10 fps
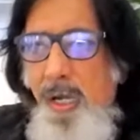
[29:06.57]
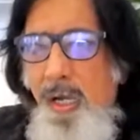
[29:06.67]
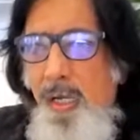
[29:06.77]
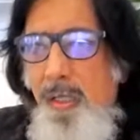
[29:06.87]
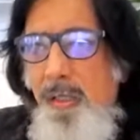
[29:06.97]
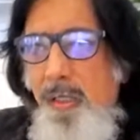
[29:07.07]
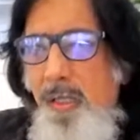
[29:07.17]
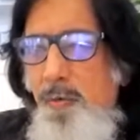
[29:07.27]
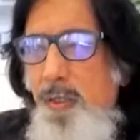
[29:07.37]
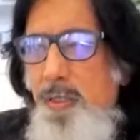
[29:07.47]

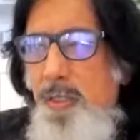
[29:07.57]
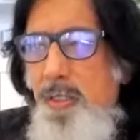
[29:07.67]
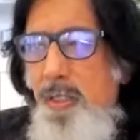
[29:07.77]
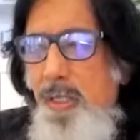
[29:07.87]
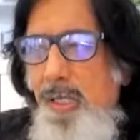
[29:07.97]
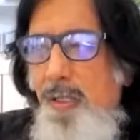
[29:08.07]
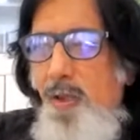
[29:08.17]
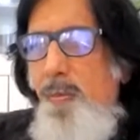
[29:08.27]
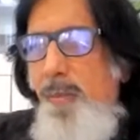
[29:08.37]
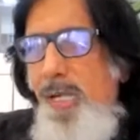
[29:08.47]
There was
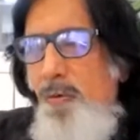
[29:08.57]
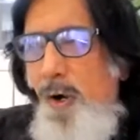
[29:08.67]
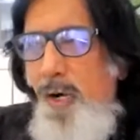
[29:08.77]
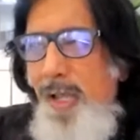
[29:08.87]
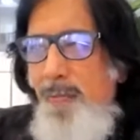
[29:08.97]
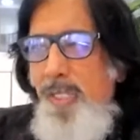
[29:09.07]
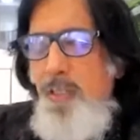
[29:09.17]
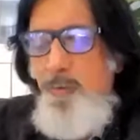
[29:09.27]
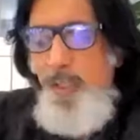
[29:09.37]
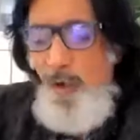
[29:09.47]
normally what
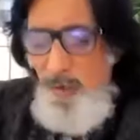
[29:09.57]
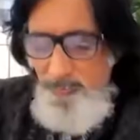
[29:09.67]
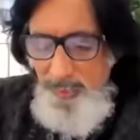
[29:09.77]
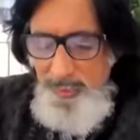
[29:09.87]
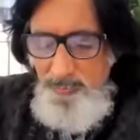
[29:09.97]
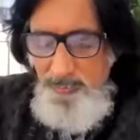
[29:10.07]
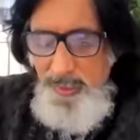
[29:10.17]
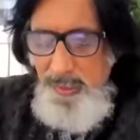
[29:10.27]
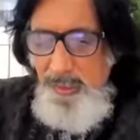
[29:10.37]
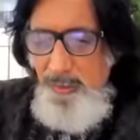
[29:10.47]
happens with all of us,
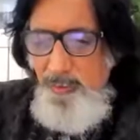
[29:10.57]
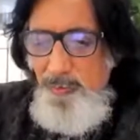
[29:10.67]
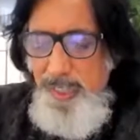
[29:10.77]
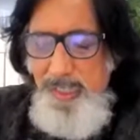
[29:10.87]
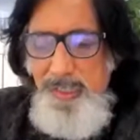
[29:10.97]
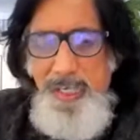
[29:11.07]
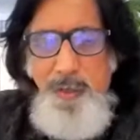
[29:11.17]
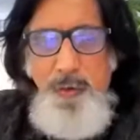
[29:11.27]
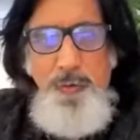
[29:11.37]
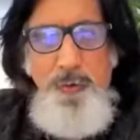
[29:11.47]
we
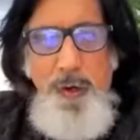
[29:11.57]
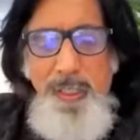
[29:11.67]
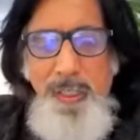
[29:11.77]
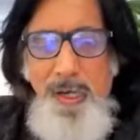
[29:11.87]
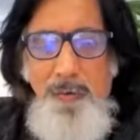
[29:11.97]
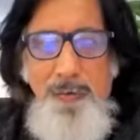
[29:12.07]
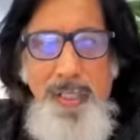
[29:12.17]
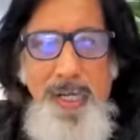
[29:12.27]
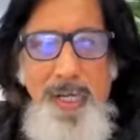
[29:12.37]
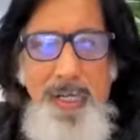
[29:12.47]
tend to fall in love
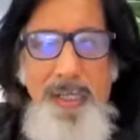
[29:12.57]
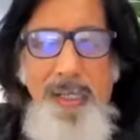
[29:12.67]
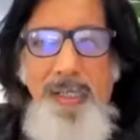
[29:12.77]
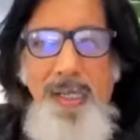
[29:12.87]
with the idea,